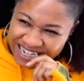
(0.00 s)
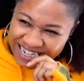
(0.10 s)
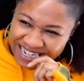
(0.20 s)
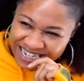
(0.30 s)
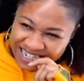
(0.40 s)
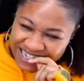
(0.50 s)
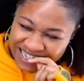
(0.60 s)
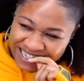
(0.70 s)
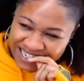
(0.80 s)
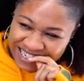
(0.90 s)

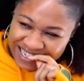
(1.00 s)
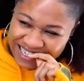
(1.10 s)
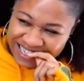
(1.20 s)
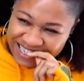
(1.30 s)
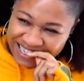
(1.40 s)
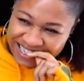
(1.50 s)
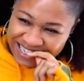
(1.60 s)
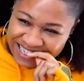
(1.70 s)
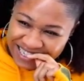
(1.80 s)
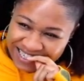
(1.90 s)

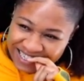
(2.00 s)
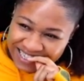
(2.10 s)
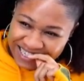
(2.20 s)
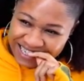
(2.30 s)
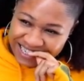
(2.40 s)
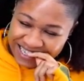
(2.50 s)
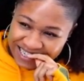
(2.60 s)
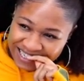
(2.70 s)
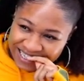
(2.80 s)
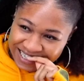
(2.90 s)

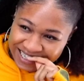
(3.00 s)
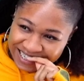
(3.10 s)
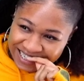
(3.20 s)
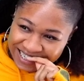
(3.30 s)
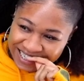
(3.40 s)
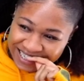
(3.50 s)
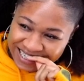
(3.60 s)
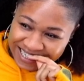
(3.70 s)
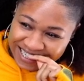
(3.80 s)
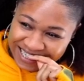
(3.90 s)

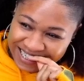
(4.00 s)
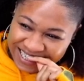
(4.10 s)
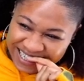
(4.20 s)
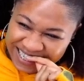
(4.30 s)
(not speaking)